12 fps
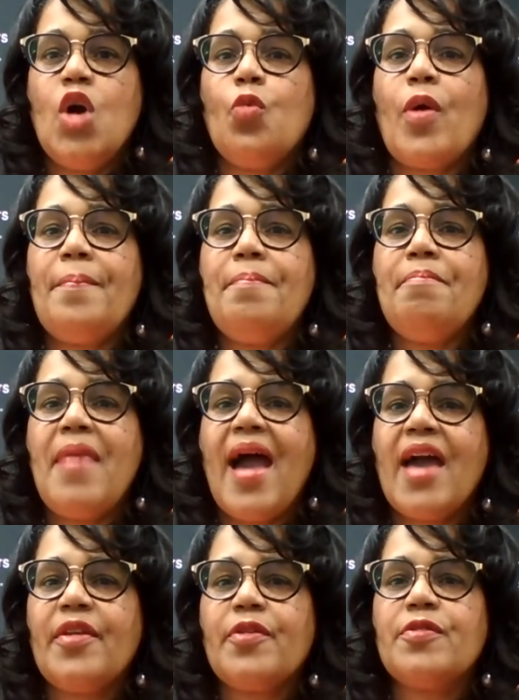What
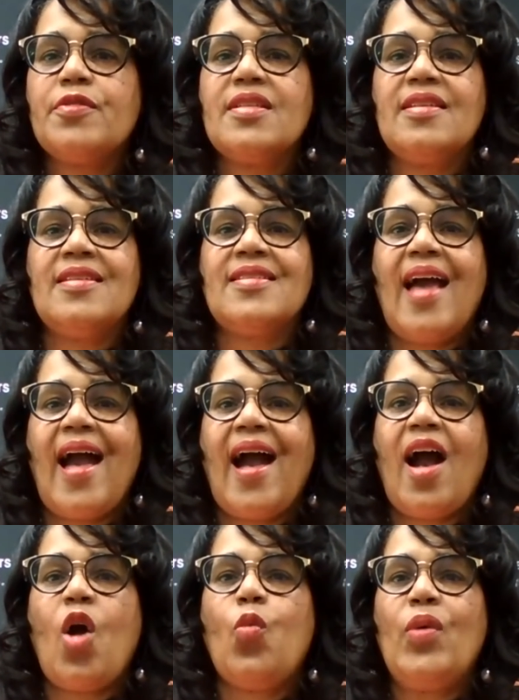matters is
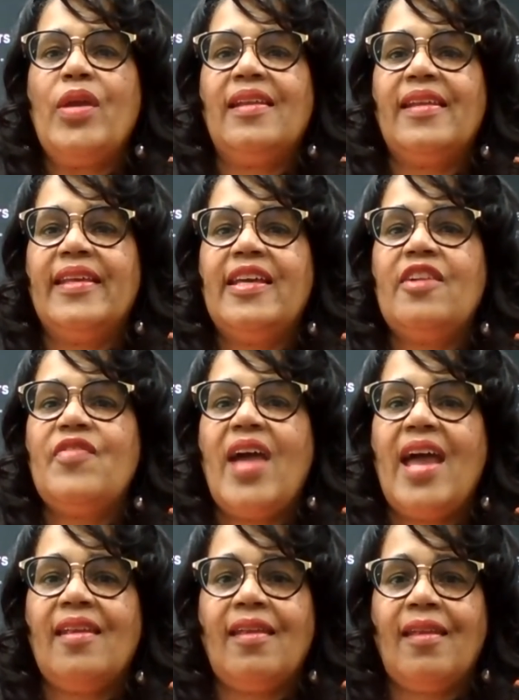how we live
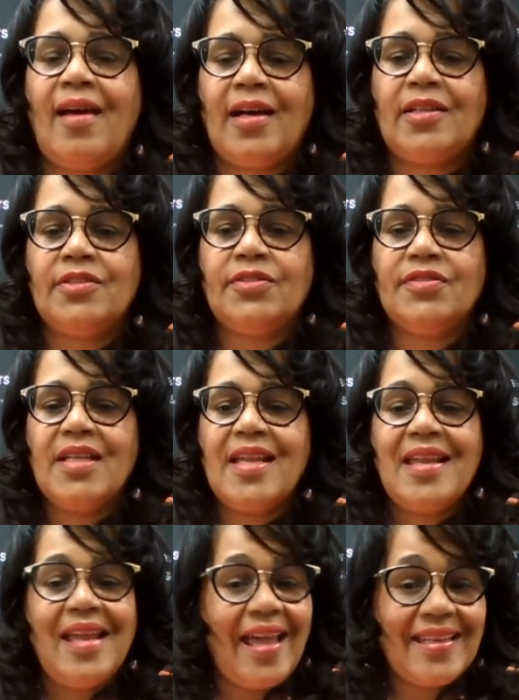and love
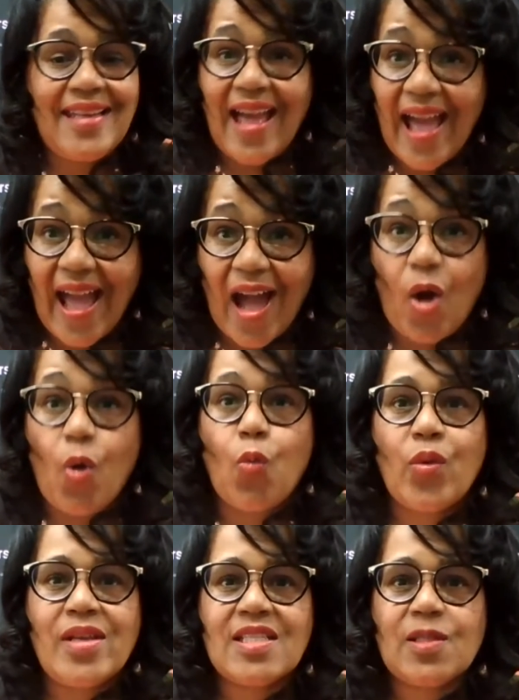and how
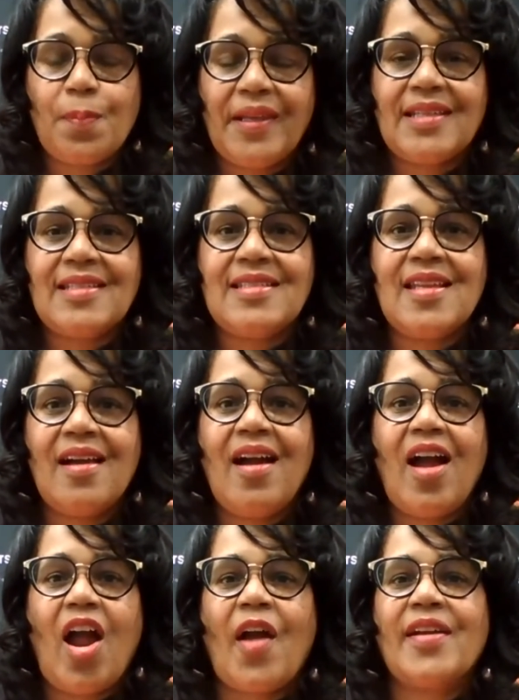we spend
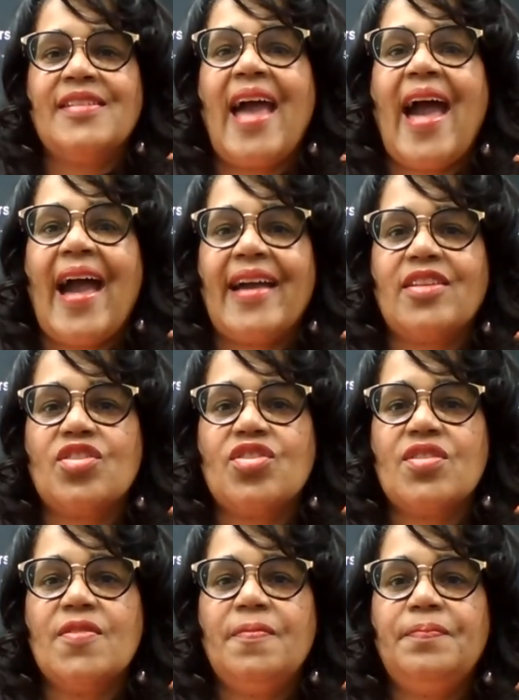our
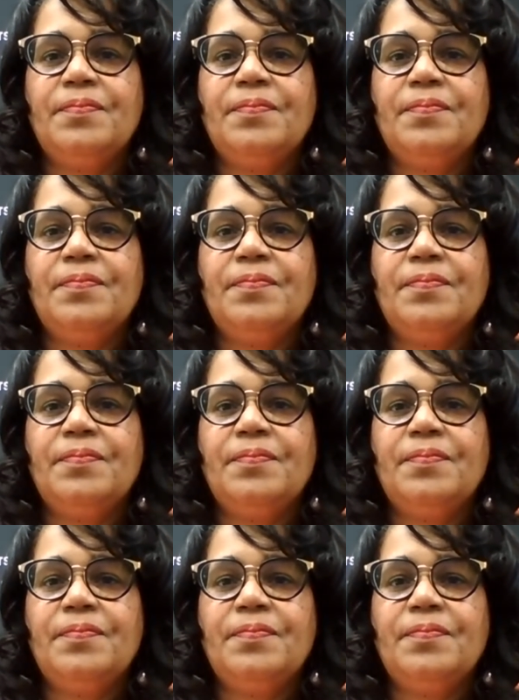dash.